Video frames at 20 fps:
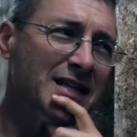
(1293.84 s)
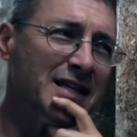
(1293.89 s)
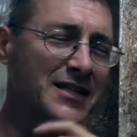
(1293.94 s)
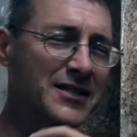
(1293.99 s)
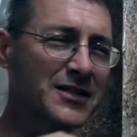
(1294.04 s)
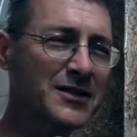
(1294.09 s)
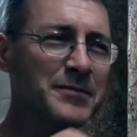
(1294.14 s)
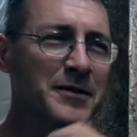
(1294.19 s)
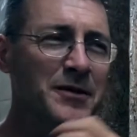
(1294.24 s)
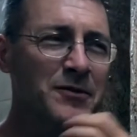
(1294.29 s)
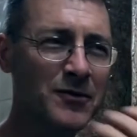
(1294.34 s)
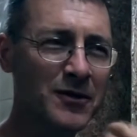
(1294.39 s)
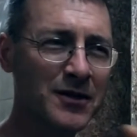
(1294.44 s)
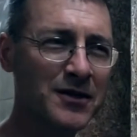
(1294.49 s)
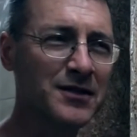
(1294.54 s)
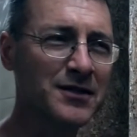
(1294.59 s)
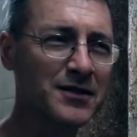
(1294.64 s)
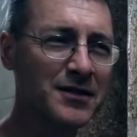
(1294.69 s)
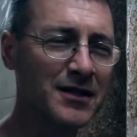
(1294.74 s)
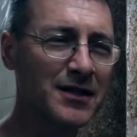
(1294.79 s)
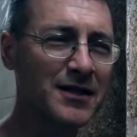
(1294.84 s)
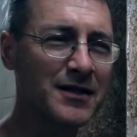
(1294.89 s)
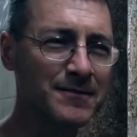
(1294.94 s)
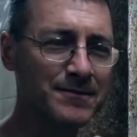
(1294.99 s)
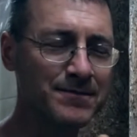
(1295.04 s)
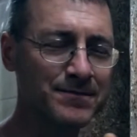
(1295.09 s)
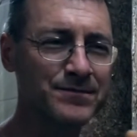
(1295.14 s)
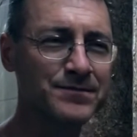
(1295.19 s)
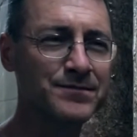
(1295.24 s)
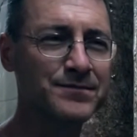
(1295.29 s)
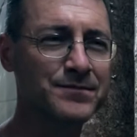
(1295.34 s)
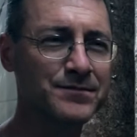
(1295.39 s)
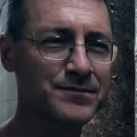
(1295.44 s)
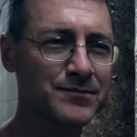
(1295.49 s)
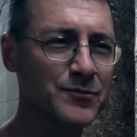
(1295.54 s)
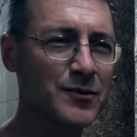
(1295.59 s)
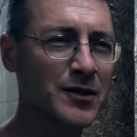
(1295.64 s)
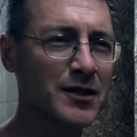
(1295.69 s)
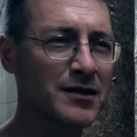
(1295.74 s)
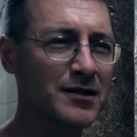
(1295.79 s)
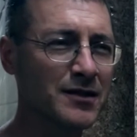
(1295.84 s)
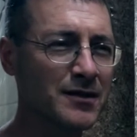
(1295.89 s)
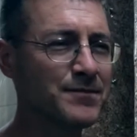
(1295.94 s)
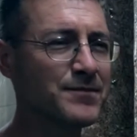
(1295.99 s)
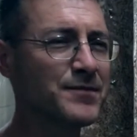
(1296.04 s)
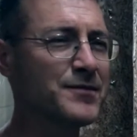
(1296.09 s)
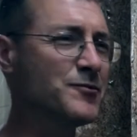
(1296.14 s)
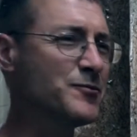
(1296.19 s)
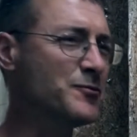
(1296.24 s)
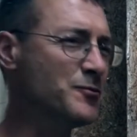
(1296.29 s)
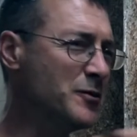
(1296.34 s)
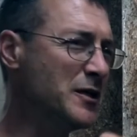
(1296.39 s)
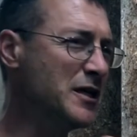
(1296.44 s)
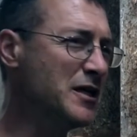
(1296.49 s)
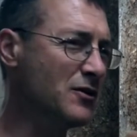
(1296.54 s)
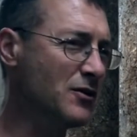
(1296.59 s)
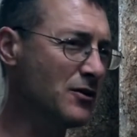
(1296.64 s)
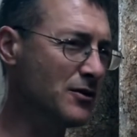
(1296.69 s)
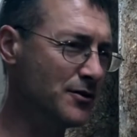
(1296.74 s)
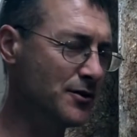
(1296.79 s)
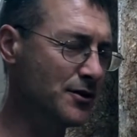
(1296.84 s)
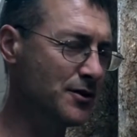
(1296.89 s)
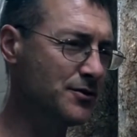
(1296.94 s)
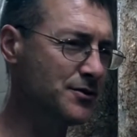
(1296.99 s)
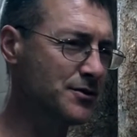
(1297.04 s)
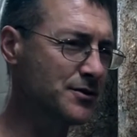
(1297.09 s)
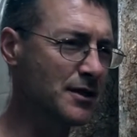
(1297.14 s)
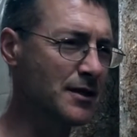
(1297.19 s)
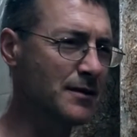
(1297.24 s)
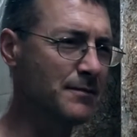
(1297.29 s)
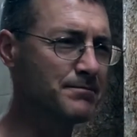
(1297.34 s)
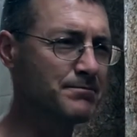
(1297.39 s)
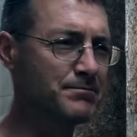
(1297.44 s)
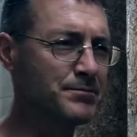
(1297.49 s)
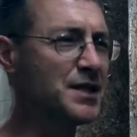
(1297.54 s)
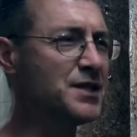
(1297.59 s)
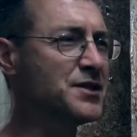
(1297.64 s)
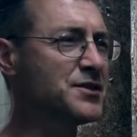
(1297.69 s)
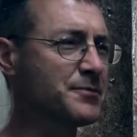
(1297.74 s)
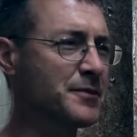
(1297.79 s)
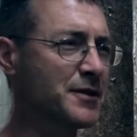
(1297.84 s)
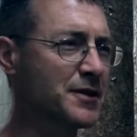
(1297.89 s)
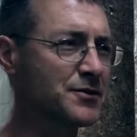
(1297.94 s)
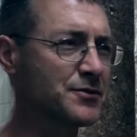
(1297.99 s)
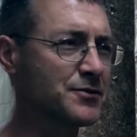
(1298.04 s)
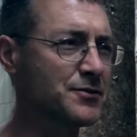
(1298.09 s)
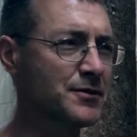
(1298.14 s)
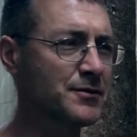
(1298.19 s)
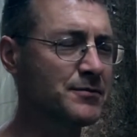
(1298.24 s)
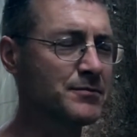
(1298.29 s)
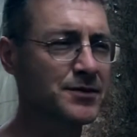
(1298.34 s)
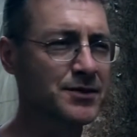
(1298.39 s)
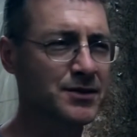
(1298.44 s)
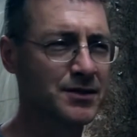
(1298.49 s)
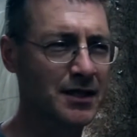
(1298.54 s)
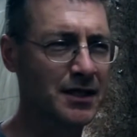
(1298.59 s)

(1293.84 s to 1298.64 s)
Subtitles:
It could be one of the we call those beach mushrooms.